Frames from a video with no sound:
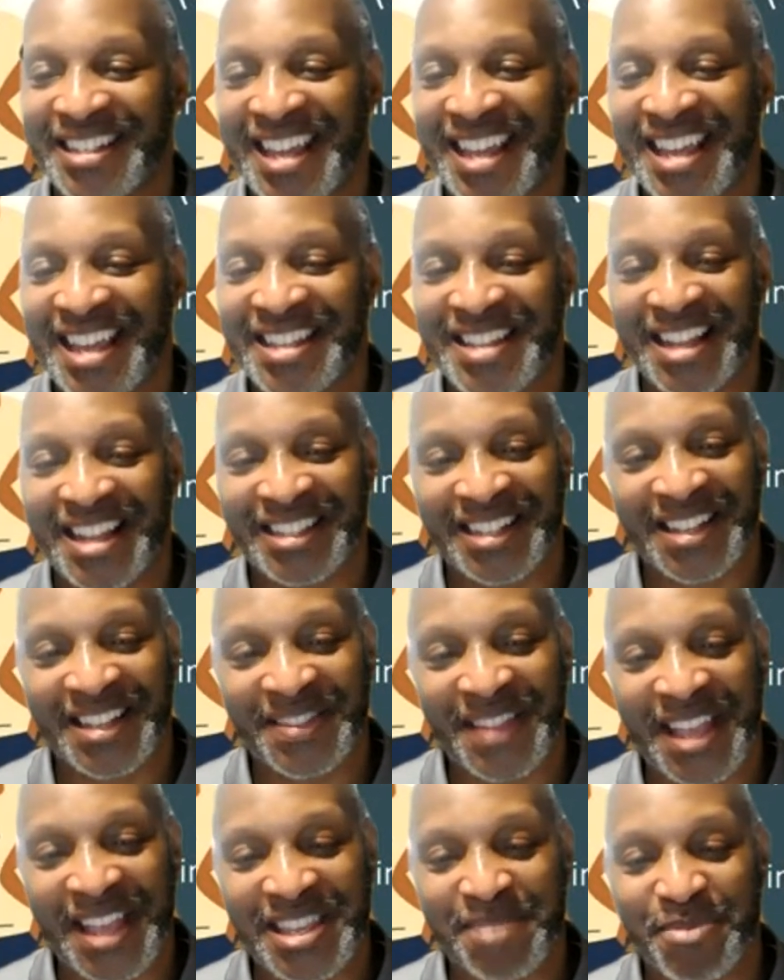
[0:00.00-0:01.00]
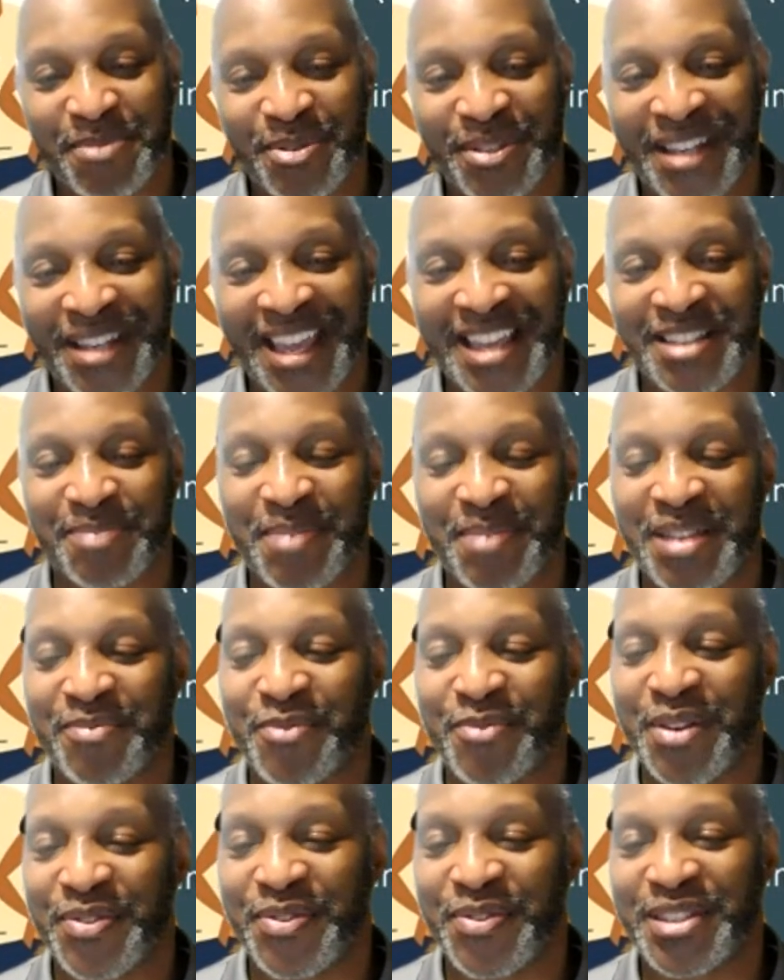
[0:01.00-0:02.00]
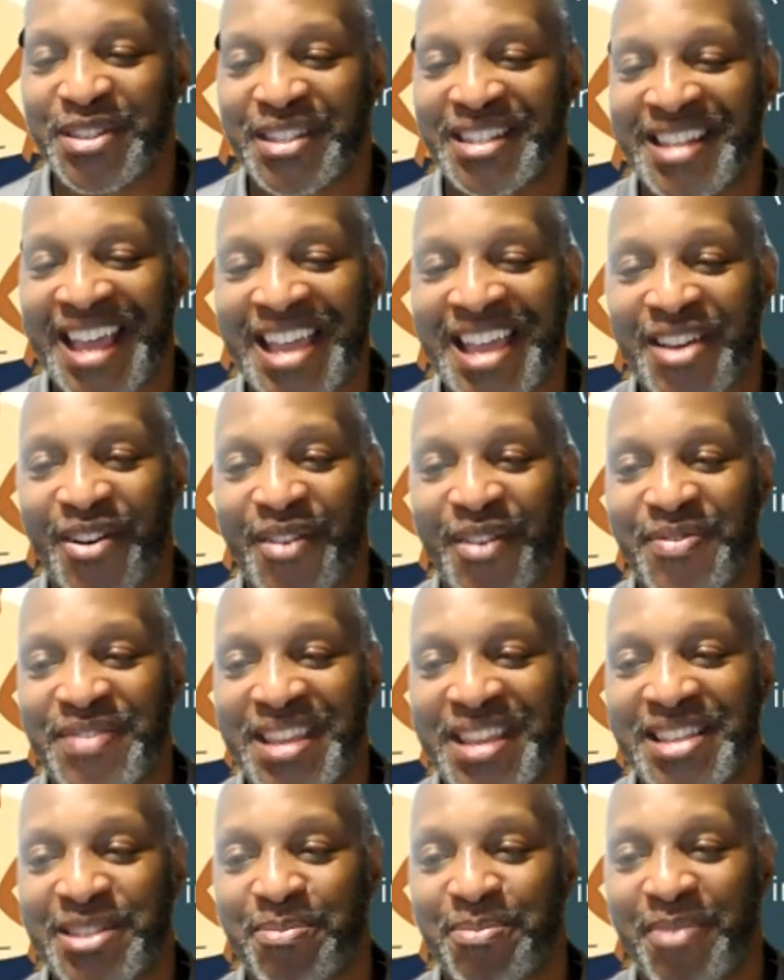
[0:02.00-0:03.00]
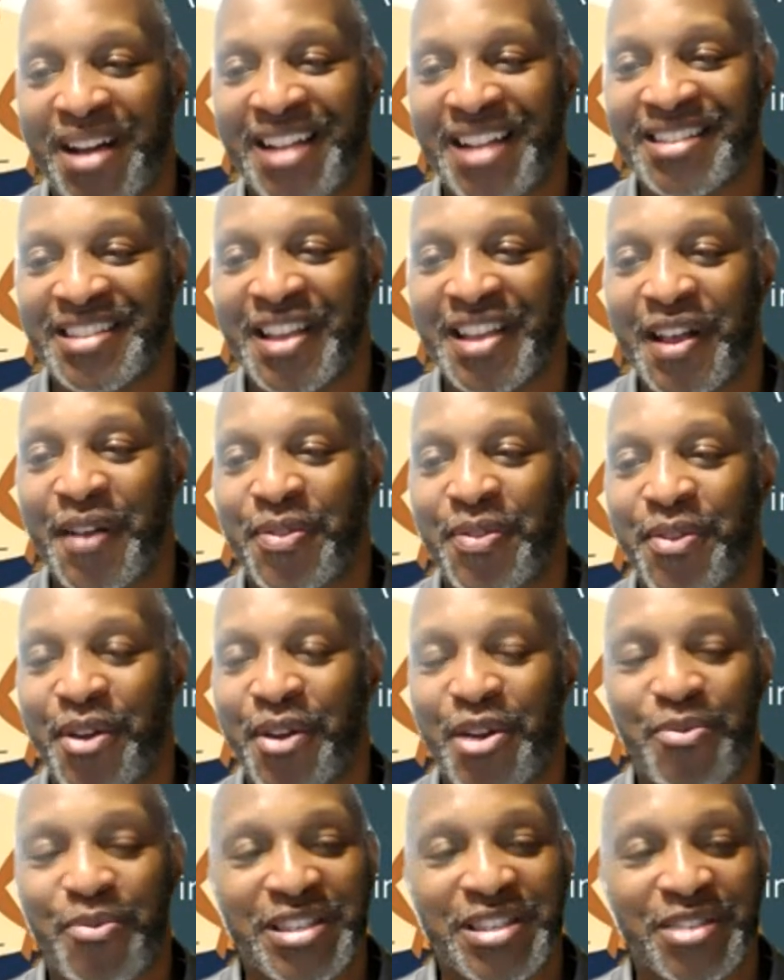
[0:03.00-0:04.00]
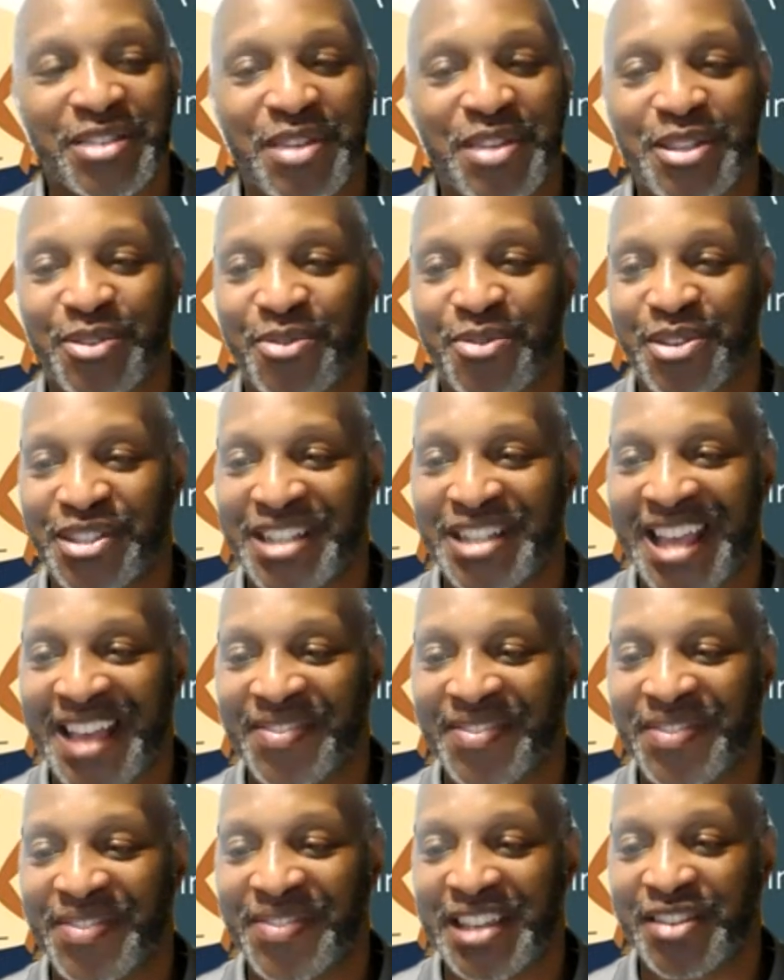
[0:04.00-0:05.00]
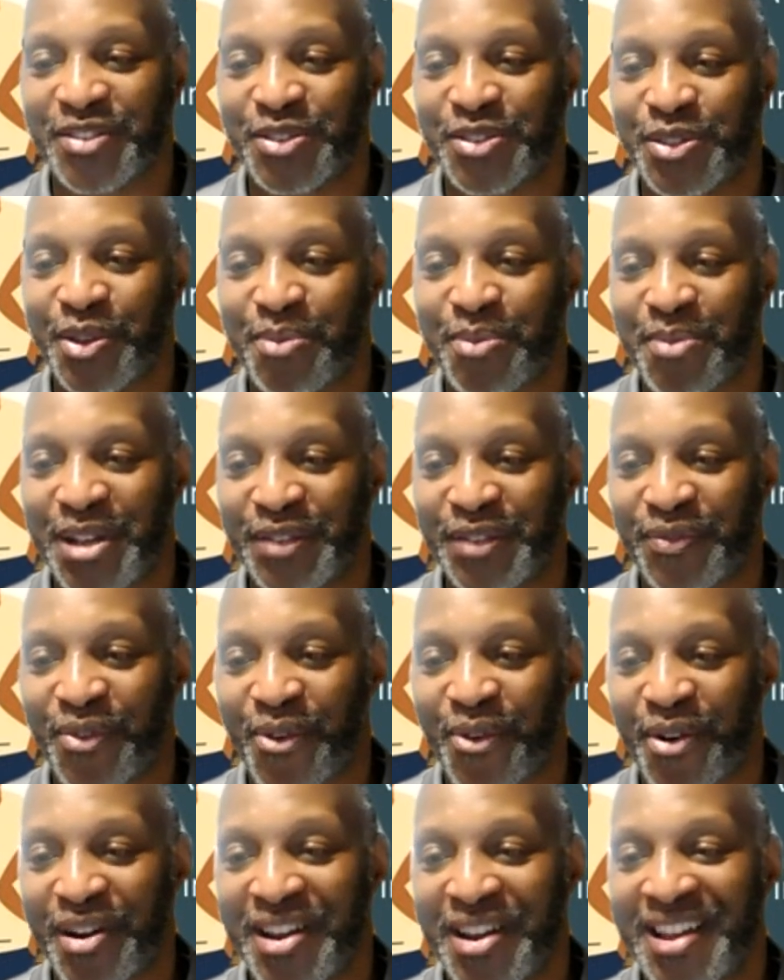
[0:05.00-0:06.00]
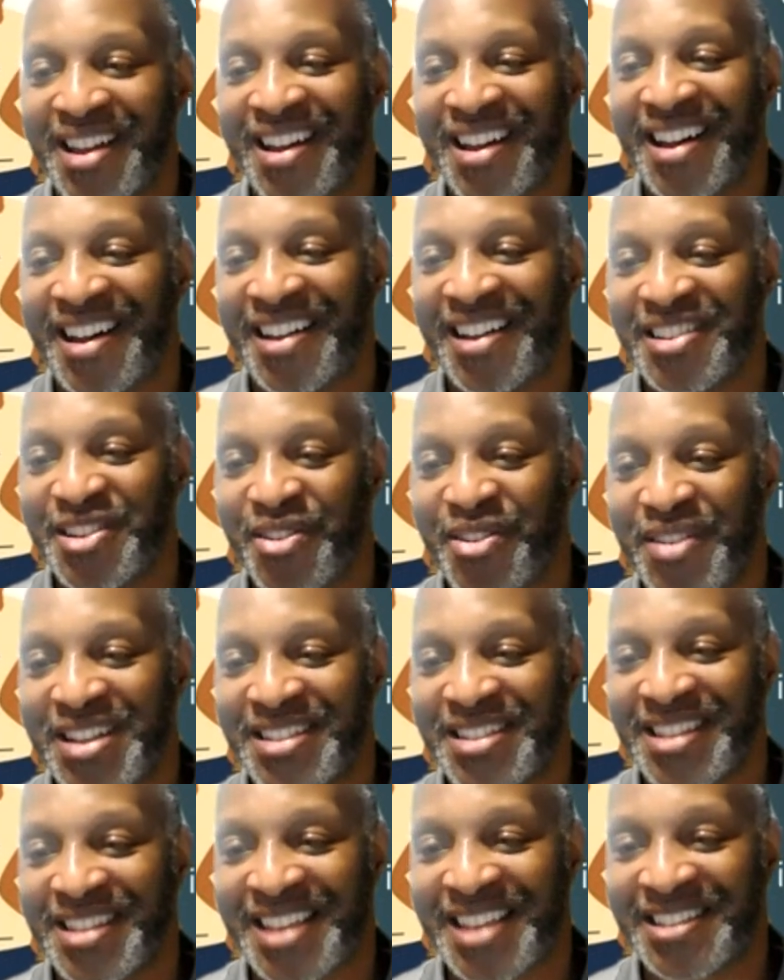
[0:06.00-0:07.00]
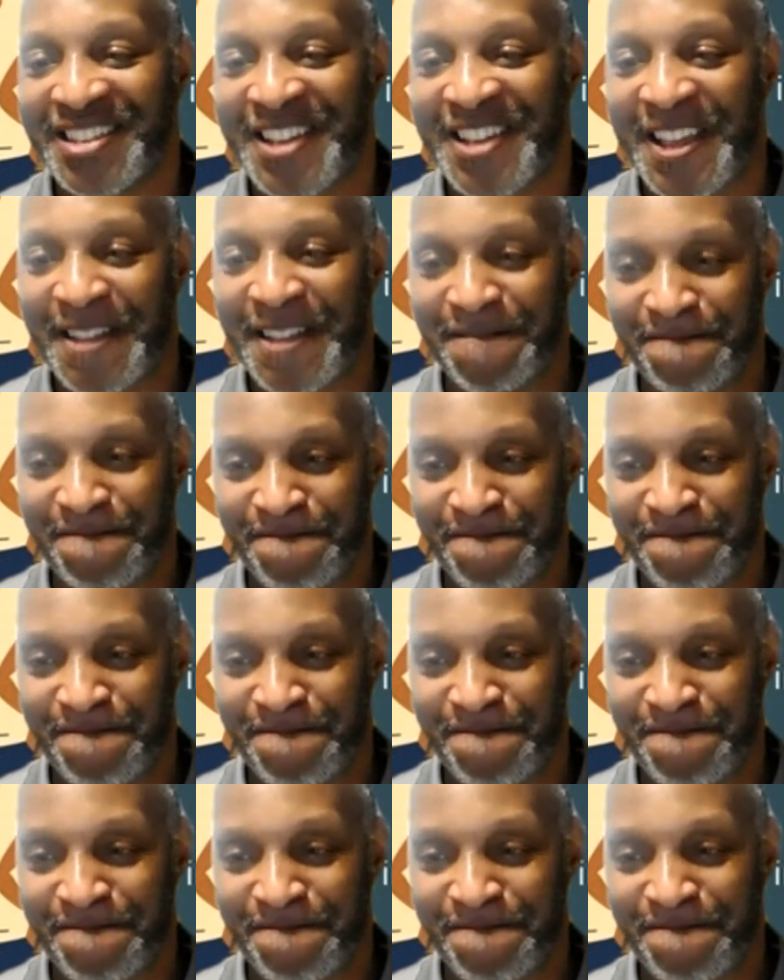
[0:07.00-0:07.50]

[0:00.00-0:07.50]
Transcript: Nate. Dr. Nathaniel Boutte has been with us today on this month's Third Wednesday Resource Chat. Thank you so much for your insights today.